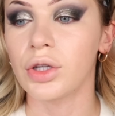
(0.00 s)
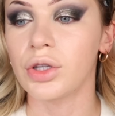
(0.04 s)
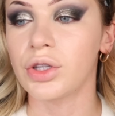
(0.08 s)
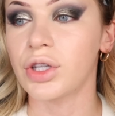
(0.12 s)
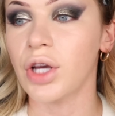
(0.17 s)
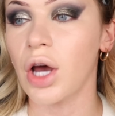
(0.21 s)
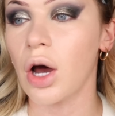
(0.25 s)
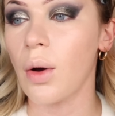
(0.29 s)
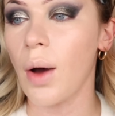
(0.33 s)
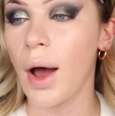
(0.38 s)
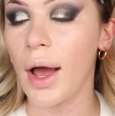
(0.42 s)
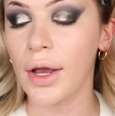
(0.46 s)

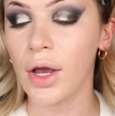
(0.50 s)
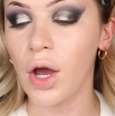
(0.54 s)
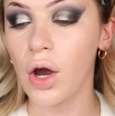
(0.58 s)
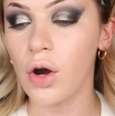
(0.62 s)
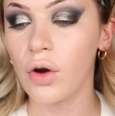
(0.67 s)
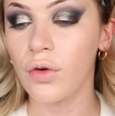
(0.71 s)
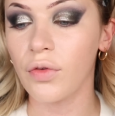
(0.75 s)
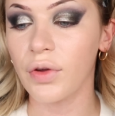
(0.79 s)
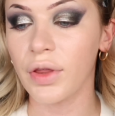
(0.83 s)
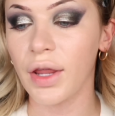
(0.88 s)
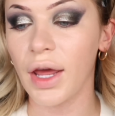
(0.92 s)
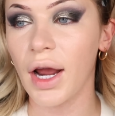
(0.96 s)
So I
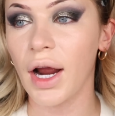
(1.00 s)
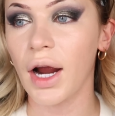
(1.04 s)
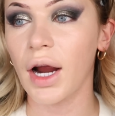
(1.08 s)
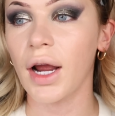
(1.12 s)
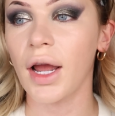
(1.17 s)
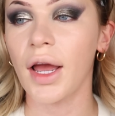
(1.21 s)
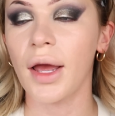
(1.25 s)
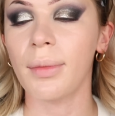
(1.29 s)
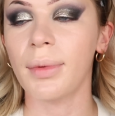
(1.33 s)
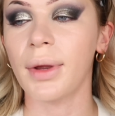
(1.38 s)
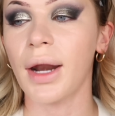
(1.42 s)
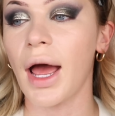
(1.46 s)
go over there,
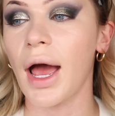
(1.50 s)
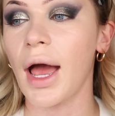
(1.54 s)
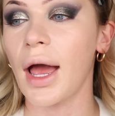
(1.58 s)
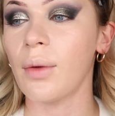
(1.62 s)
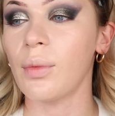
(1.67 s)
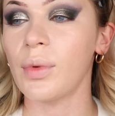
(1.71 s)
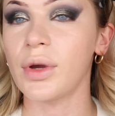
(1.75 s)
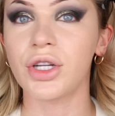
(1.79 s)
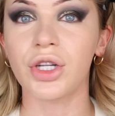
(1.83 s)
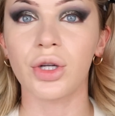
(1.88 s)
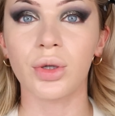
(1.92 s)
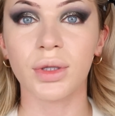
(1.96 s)
him and I,
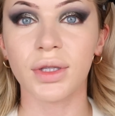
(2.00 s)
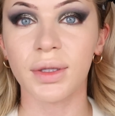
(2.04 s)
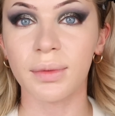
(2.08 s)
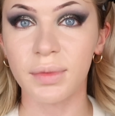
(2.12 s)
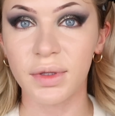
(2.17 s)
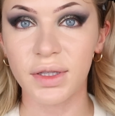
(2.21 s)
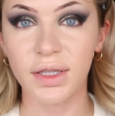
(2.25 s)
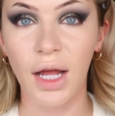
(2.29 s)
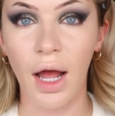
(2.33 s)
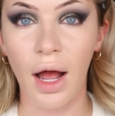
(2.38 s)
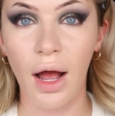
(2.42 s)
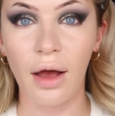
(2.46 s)
we do some
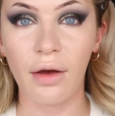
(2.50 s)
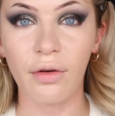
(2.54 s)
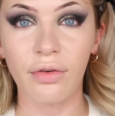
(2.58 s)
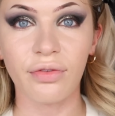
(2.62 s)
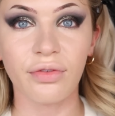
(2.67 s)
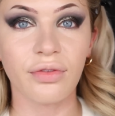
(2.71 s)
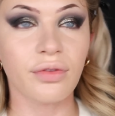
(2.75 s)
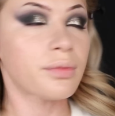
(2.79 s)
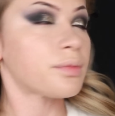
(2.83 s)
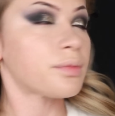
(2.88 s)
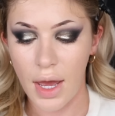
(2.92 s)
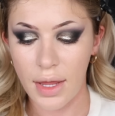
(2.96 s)

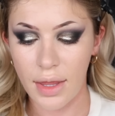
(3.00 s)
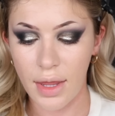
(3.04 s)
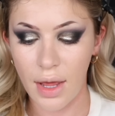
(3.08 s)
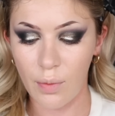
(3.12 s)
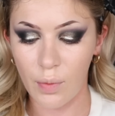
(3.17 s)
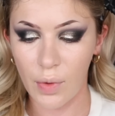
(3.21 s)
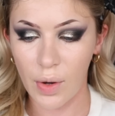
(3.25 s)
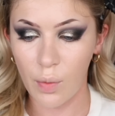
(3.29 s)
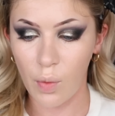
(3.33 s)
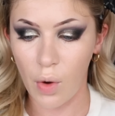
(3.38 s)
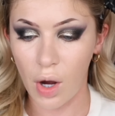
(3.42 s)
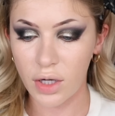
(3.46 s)
stuff, and
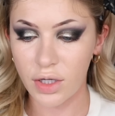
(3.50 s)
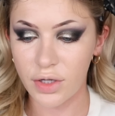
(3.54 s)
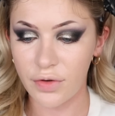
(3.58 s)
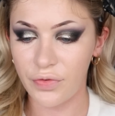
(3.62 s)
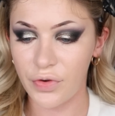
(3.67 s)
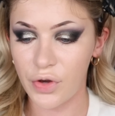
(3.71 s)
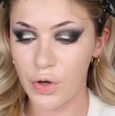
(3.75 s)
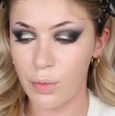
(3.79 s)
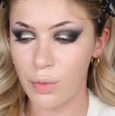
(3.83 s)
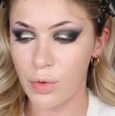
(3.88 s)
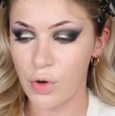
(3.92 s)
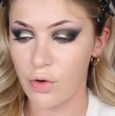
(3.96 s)
then we watch a
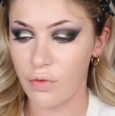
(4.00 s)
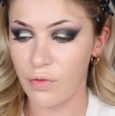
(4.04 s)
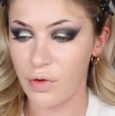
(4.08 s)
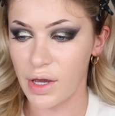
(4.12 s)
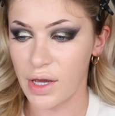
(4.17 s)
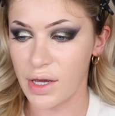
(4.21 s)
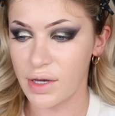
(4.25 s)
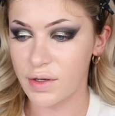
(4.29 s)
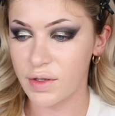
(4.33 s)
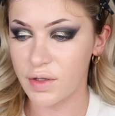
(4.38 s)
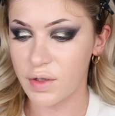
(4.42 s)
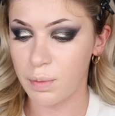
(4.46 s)
few
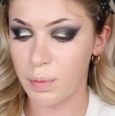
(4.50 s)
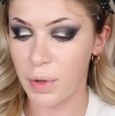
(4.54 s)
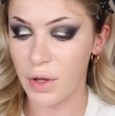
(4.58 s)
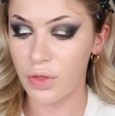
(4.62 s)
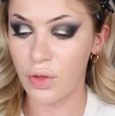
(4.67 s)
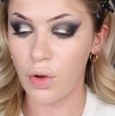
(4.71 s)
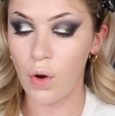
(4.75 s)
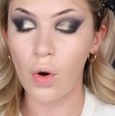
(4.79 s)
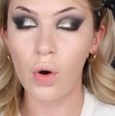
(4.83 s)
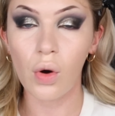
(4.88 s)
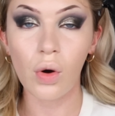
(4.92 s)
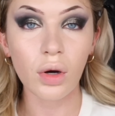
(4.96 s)
movies,
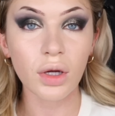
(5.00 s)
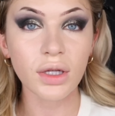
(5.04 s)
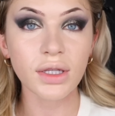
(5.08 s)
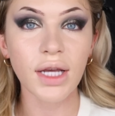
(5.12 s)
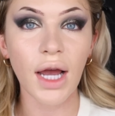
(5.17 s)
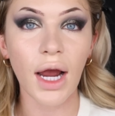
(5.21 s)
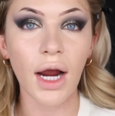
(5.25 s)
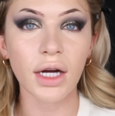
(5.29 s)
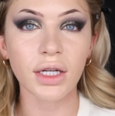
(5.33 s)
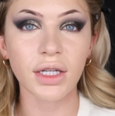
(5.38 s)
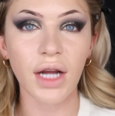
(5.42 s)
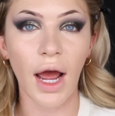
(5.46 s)
but the whole
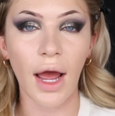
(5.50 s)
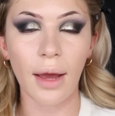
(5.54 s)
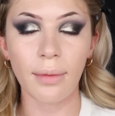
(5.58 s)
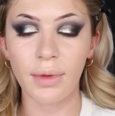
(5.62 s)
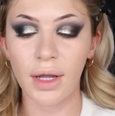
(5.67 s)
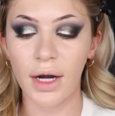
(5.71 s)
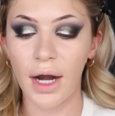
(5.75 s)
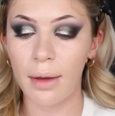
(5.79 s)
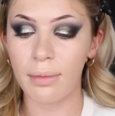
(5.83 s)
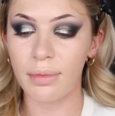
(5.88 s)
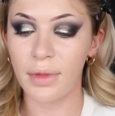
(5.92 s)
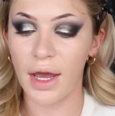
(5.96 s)
entire time
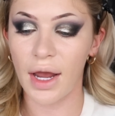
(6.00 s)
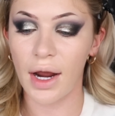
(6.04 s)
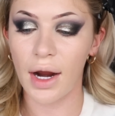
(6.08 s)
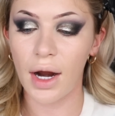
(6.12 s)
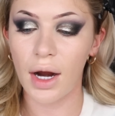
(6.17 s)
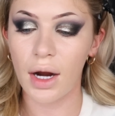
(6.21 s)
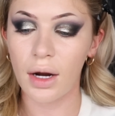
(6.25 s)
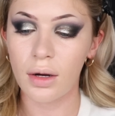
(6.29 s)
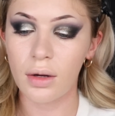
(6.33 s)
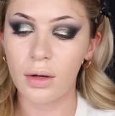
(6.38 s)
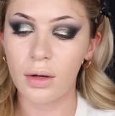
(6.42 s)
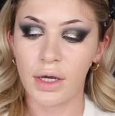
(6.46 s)
that I'm
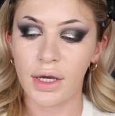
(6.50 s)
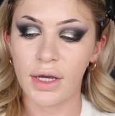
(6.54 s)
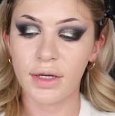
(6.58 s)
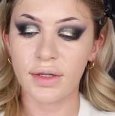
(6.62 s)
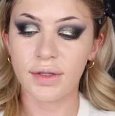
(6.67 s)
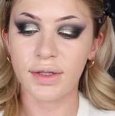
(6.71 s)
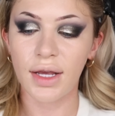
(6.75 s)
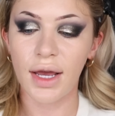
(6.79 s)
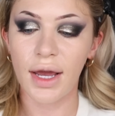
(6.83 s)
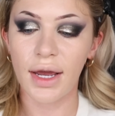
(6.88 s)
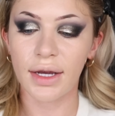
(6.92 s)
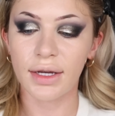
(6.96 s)
there,
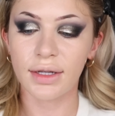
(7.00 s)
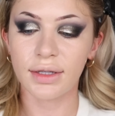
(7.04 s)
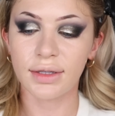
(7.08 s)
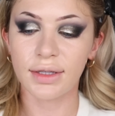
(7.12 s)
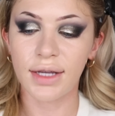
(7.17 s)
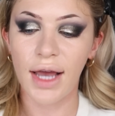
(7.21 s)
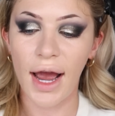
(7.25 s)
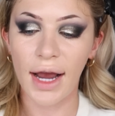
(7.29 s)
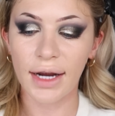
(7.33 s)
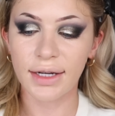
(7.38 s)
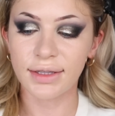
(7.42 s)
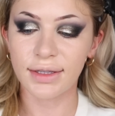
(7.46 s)
he's like
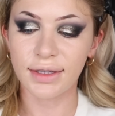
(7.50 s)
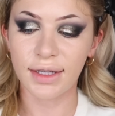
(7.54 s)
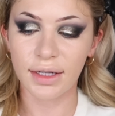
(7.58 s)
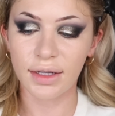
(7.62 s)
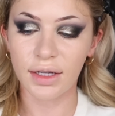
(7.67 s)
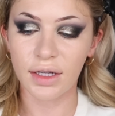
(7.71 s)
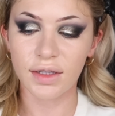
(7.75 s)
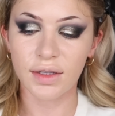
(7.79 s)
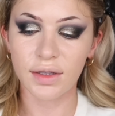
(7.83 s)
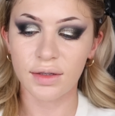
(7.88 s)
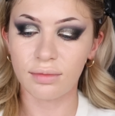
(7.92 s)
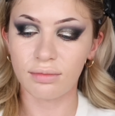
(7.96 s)
texting
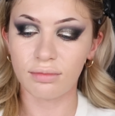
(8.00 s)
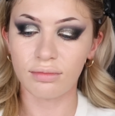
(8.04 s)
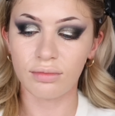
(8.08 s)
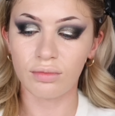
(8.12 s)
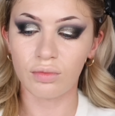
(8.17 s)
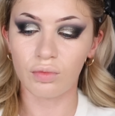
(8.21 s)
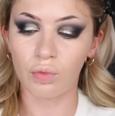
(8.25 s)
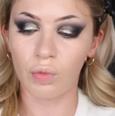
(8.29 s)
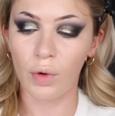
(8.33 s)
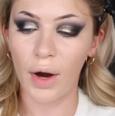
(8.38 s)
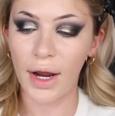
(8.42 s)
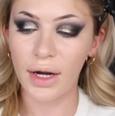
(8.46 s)
this
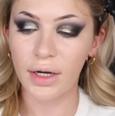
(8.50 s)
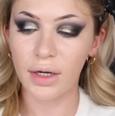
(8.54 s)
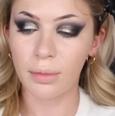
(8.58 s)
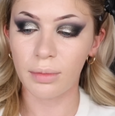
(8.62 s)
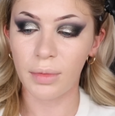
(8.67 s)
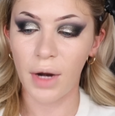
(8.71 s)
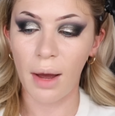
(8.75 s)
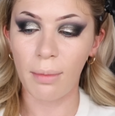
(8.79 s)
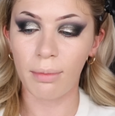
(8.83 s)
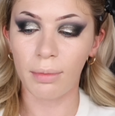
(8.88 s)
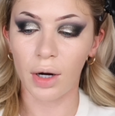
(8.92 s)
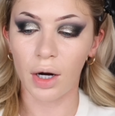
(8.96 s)
random
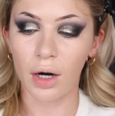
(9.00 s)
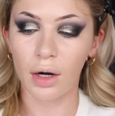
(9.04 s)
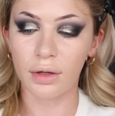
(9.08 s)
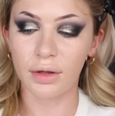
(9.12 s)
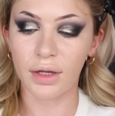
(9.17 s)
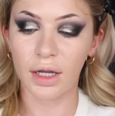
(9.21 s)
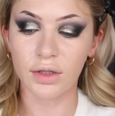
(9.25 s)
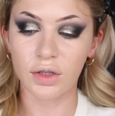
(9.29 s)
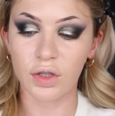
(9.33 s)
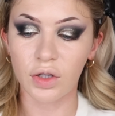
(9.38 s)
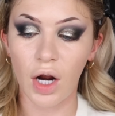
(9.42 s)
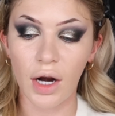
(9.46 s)
number
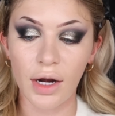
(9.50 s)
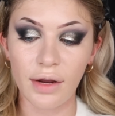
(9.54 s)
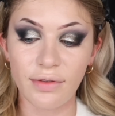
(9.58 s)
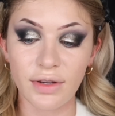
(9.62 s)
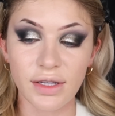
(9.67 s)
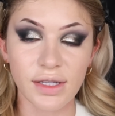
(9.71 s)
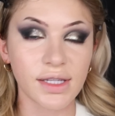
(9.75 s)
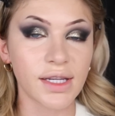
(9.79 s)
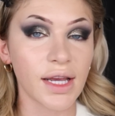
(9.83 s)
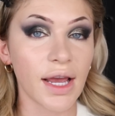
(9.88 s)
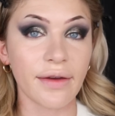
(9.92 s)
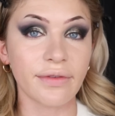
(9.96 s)
that's not
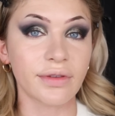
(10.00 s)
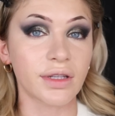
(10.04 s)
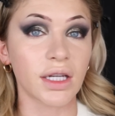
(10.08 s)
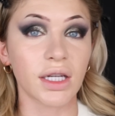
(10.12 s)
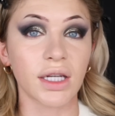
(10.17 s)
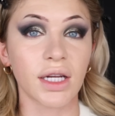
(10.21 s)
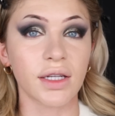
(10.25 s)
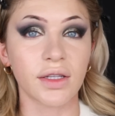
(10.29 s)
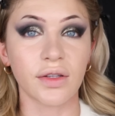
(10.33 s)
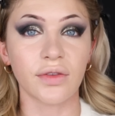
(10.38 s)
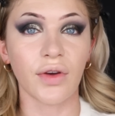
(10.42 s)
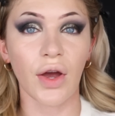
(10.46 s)
even saved
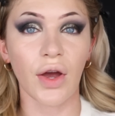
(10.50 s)
in his